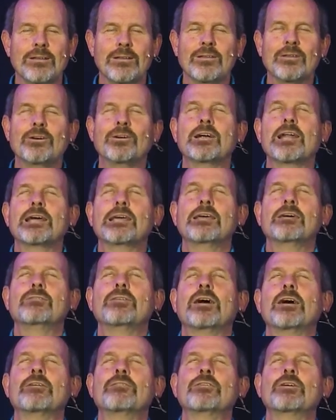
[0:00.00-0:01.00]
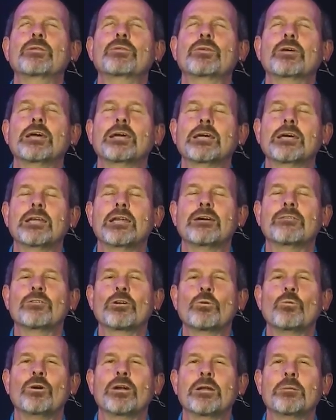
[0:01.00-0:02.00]
Lord, I give everything and
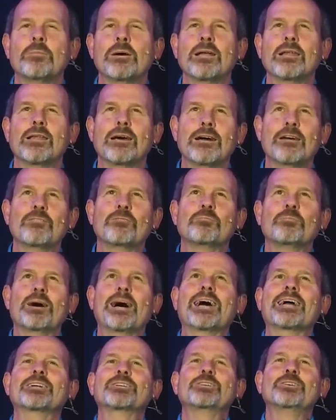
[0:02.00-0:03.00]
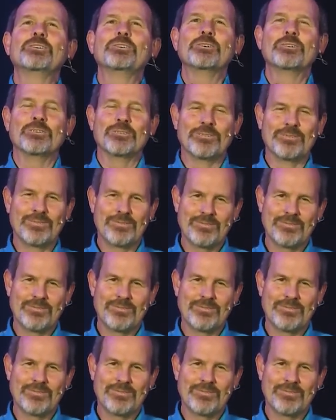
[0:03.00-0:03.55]
everyone in my life back to you.